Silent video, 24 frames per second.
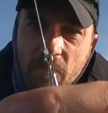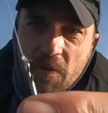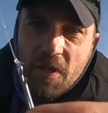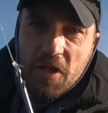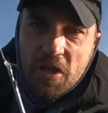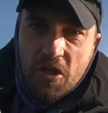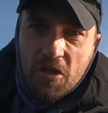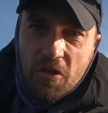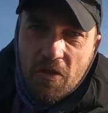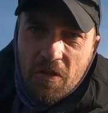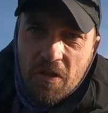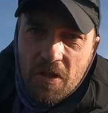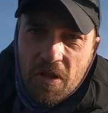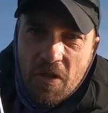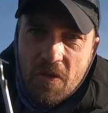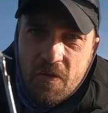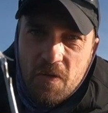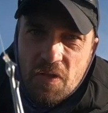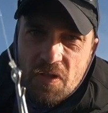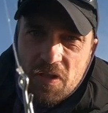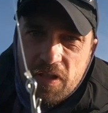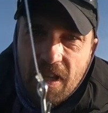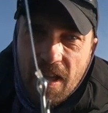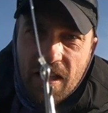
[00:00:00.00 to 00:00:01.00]
small
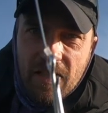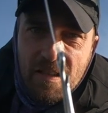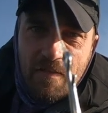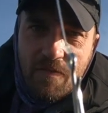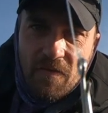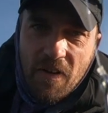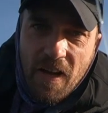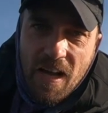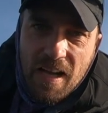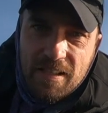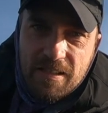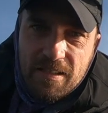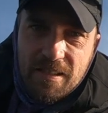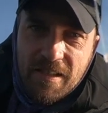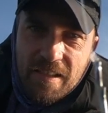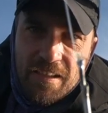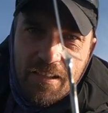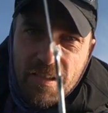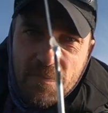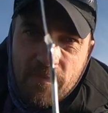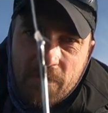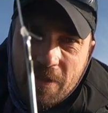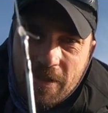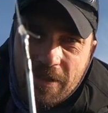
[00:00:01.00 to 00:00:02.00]
goatfish on
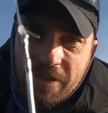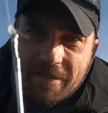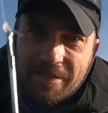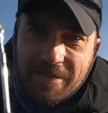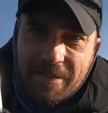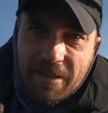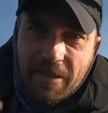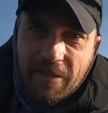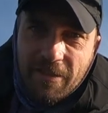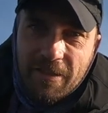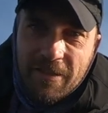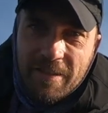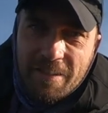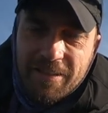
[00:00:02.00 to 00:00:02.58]
those micro jigs